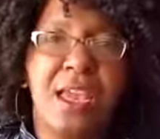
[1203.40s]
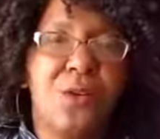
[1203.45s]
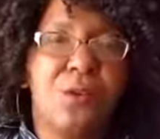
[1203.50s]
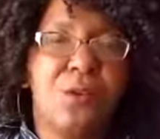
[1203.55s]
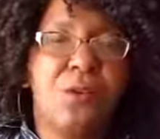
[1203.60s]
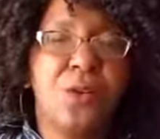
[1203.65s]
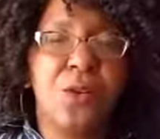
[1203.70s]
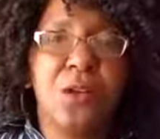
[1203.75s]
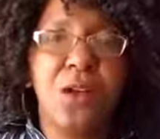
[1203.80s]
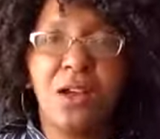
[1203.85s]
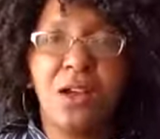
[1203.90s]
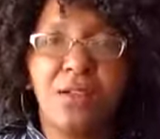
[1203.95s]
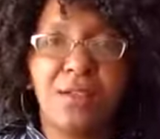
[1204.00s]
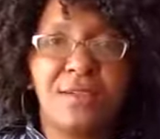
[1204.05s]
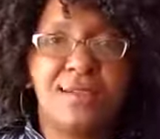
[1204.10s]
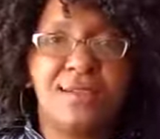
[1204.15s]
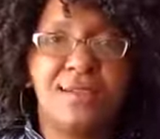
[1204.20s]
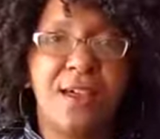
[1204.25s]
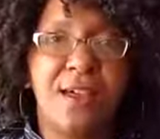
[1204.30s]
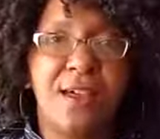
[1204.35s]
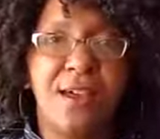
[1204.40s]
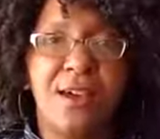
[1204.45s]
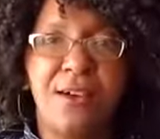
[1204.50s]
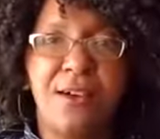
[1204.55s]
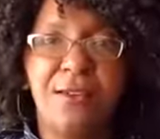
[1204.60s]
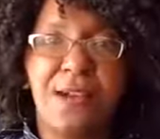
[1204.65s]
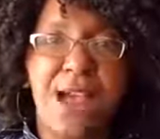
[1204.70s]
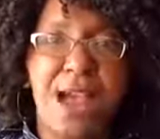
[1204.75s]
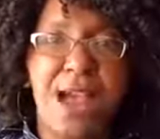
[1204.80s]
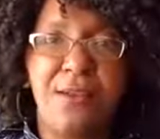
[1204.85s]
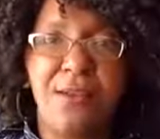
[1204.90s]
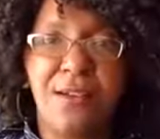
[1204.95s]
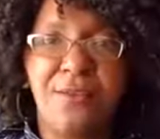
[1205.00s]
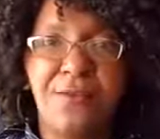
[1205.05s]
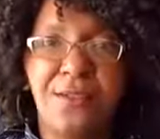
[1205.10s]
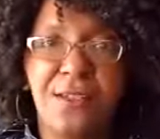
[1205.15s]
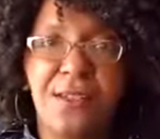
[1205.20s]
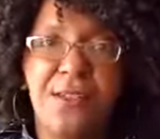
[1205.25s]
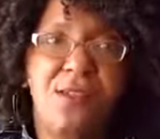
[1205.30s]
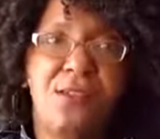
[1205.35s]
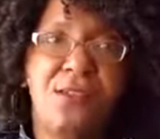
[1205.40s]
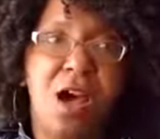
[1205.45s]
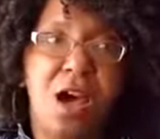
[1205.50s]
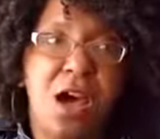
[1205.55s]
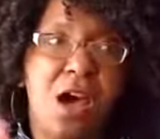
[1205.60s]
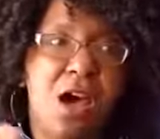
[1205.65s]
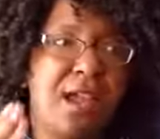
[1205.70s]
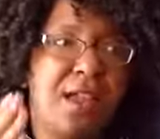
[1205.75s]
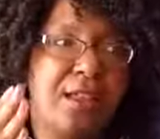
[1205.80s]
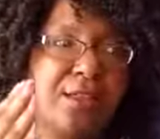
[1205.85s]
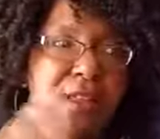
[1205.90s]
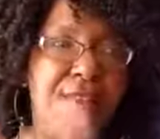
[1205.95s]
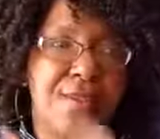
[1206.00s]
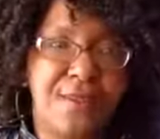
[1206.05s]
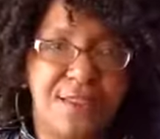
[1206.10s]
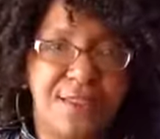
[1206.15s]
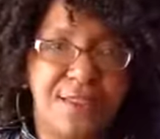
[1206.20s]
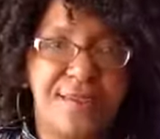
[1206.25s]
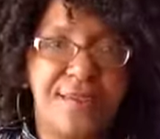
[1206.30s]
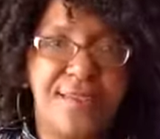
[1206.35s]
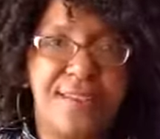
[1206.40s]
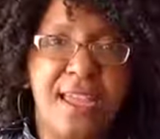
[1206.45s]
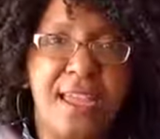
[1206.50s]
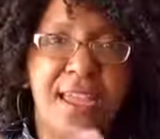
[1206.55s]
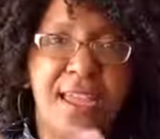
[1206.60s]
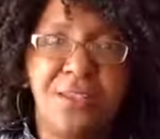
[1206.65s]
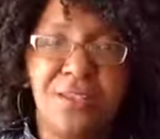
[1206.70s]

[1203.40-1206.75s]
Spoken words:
regardless of how I feel on this day,